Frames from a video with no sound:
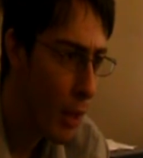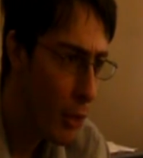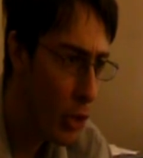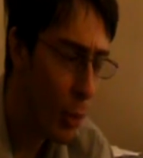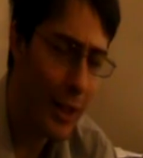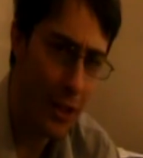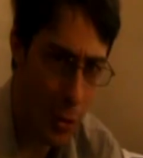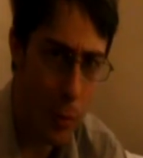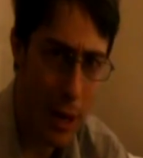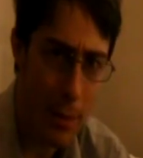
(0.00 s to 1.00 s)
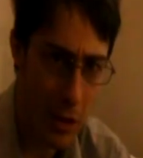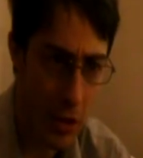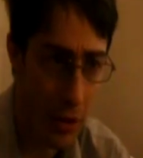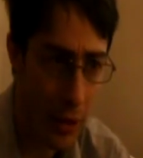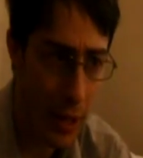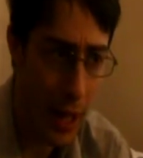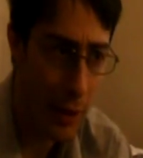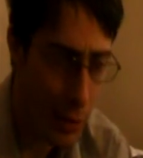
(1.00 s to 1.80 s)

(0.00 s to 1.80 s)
This one has 3 missions, okay?